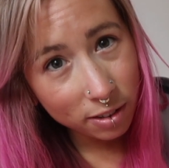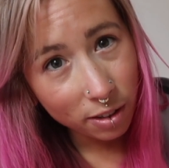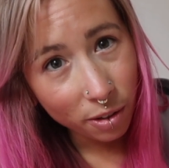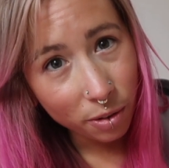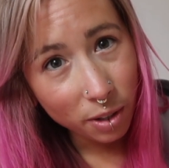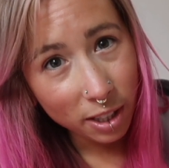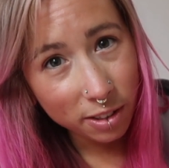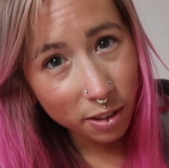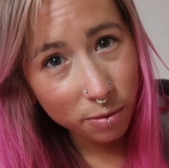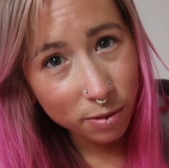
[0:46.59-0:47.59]
so I
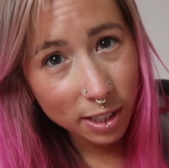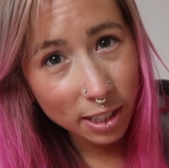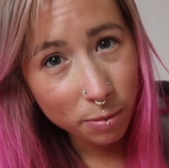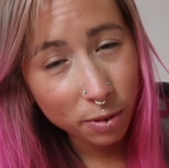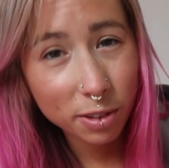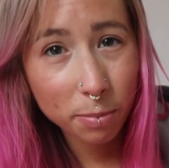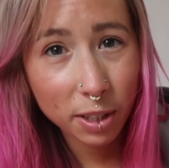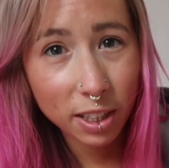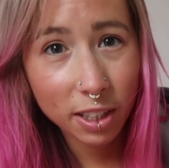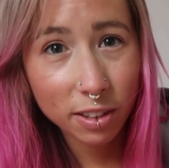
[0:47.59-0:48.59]
don't really want to
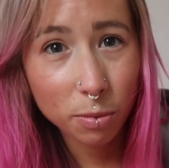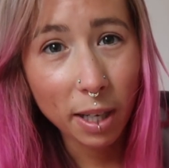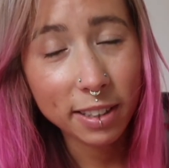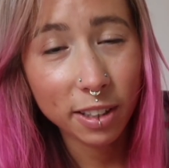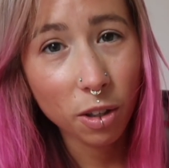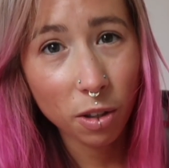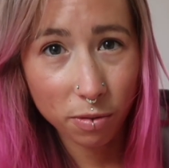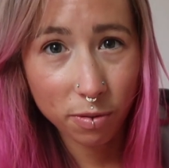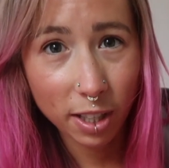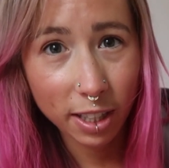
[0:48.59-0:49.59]
be sweating
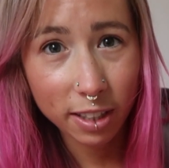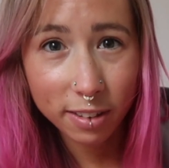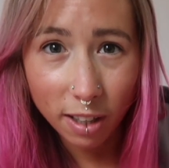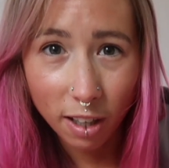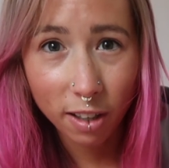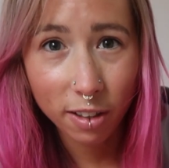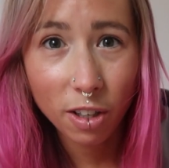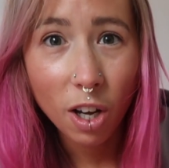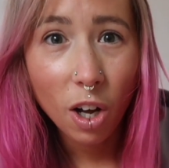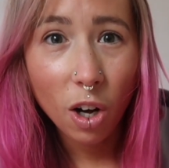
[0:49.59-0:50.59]
off like a
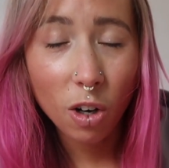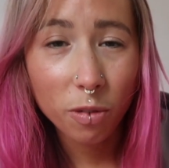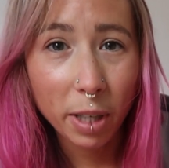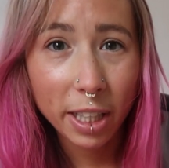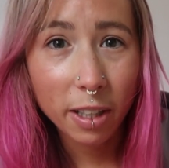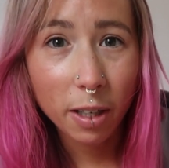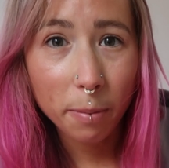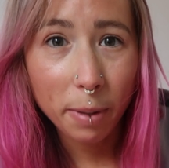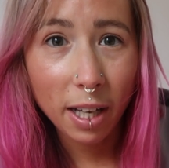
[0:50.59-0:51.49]
ton of makeup,